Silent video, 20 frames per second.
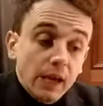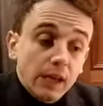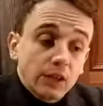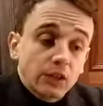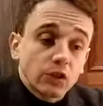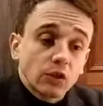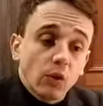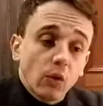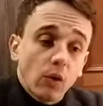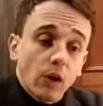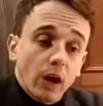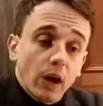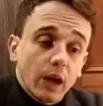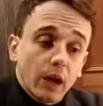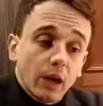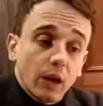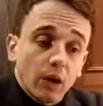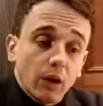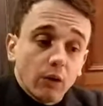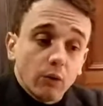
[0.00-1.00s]
So
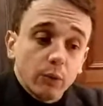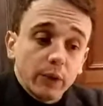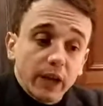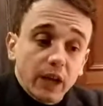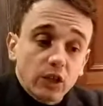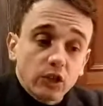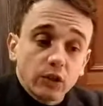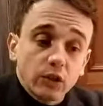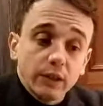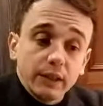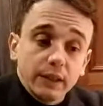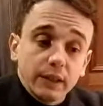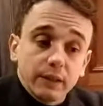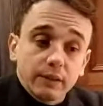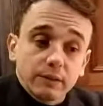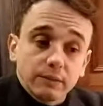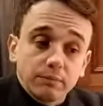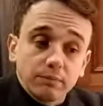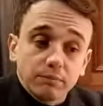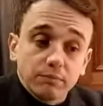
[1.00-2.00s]
we actually
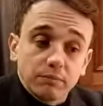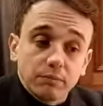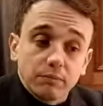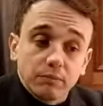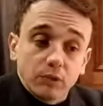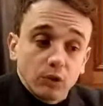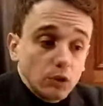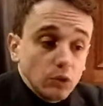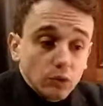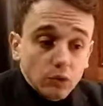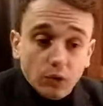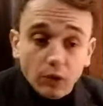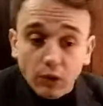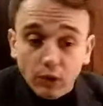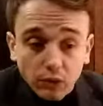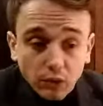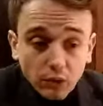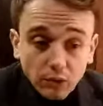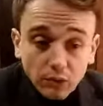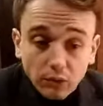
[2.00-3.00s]
took
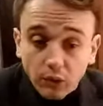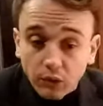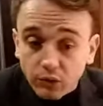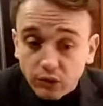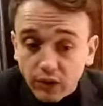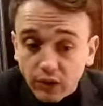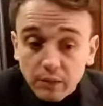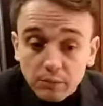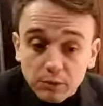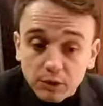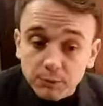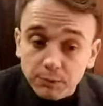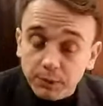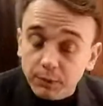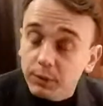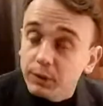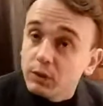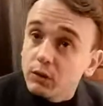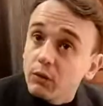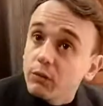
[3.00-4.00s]
the same
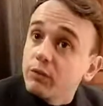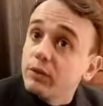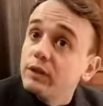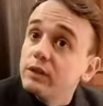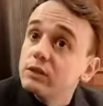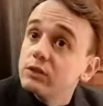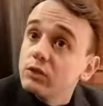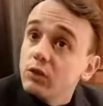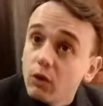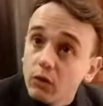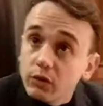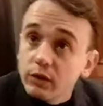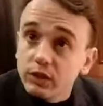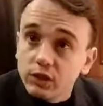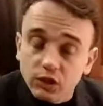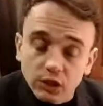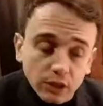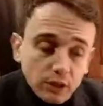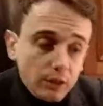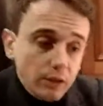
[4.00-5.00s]
spirit of this
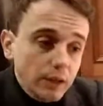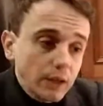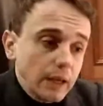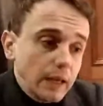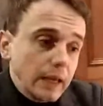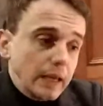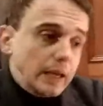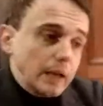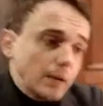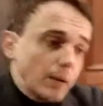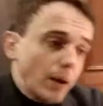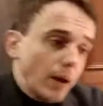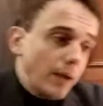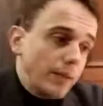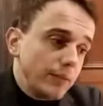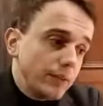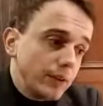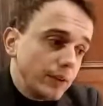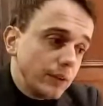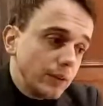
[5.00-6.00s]
audition,
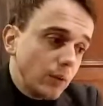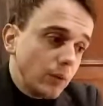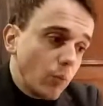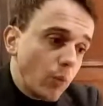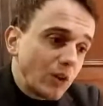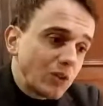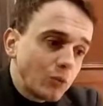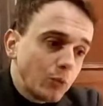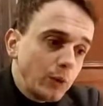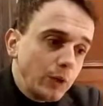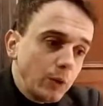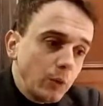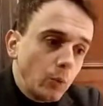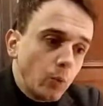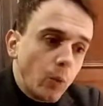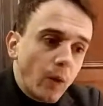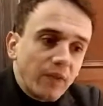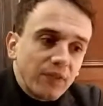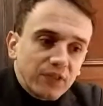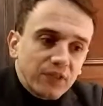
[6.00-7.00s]
and what we
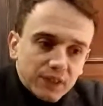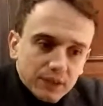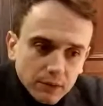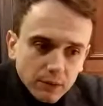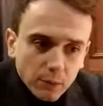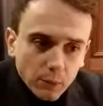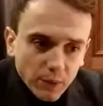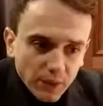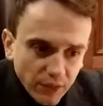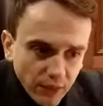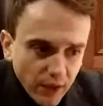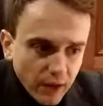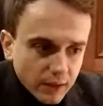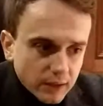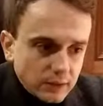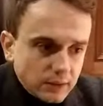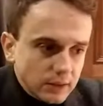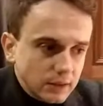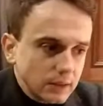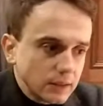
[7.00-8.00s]
wanted with that
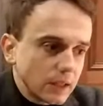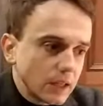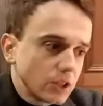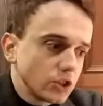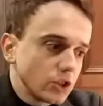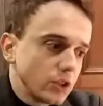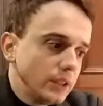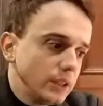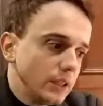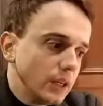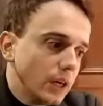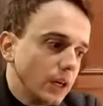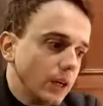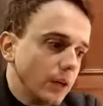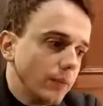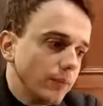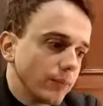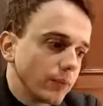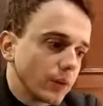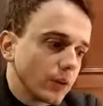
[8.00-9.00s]
is actually
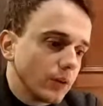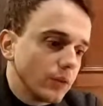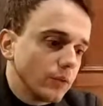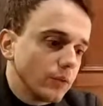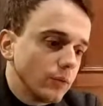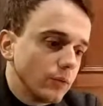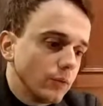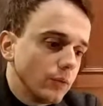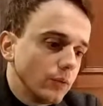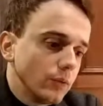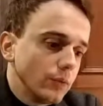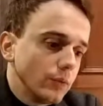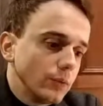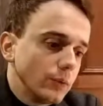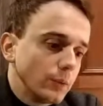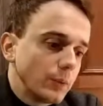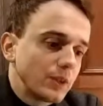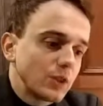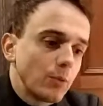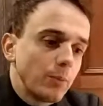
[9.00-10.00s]

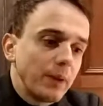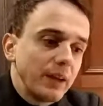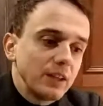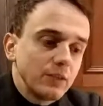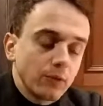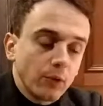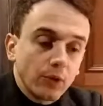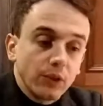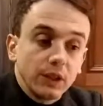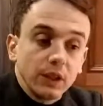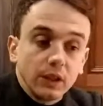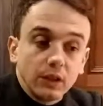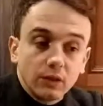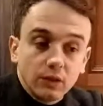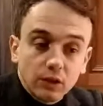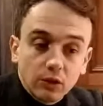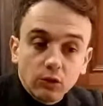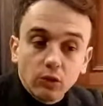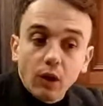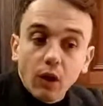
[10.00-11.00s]
it was a place for the
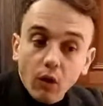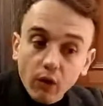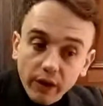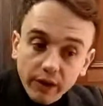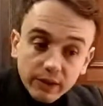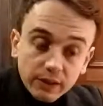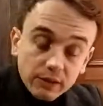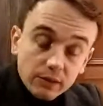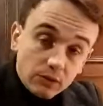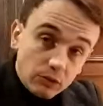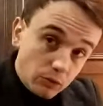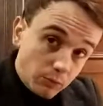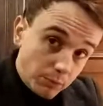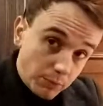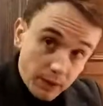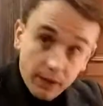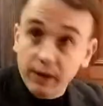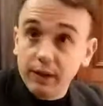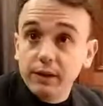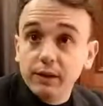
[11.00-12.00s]
titular organist to
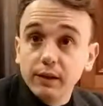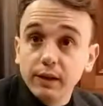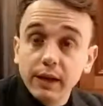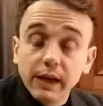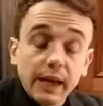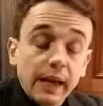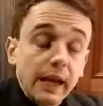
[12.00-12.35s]
play.